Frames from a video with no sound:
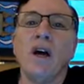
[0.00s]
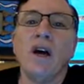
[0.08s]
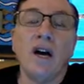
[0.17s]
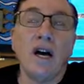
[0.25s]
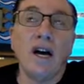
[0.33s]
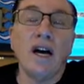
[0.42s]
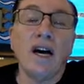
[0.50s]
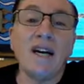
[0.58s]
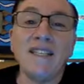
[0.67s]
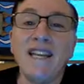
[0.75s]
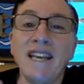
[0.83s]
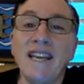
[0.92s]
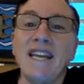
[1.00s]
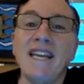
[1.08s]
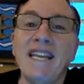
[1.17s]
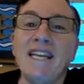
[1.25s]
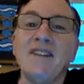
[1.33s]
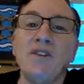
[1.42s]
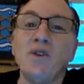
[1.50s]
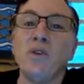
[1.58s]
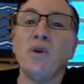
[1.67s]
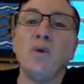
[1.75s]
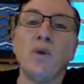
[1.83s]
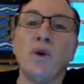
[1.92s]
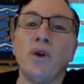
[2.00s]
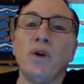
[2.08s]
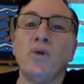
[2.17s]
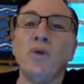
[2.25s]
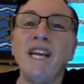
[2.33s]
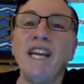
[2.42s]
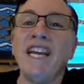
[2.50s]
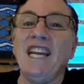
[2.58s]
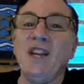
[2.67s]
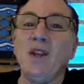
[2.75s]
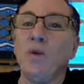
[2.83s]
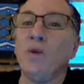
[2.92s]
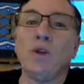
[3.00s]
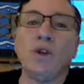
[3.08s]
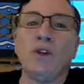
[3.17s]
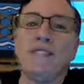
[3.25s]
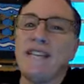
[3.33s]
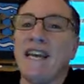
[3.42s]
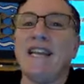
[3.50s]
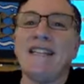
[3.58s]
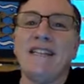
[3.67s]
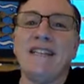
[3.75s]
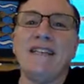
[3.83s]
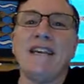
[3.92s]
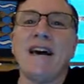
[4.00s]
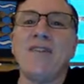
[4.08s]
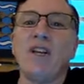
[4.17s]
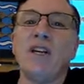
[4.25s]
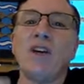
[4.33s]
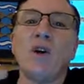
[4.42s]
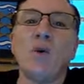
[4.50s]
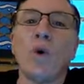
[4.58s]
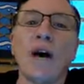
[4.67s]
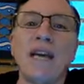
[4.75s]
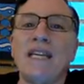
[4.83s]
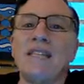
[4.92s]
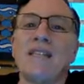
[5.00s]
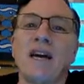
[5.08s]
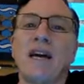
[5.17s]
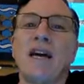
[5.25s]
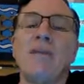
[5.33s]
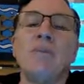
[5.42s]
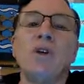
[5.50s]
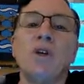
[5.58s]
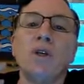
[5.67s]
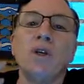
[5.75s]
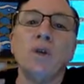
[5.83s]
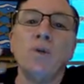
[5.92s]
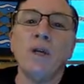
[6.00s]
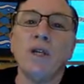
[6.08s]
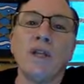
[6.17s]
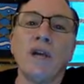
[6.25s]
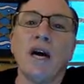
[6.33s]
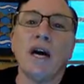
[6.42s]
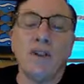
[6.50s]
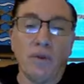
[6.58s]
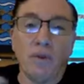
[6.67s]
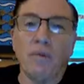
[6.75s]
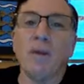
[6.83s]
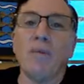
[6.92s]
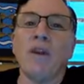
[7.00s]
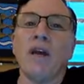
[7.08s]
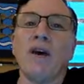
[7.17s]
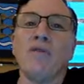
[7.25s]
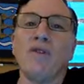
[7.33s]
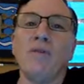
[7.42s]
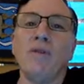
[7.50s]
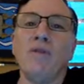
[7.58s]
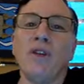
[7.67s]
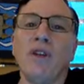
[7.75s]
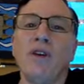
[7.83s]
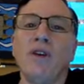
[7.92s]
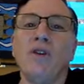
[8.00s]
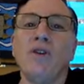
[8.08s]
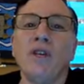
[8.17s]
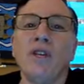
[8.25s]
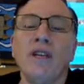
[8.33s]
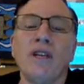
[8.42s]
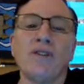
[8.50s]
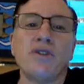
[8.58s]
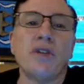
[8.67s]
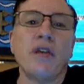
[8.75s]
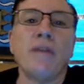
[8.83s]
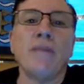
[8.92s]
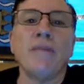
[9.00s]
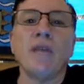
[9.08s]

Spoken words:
on getting into the Word, reading the Word daily, having a quiet time with God. You remember that from the video yesterday.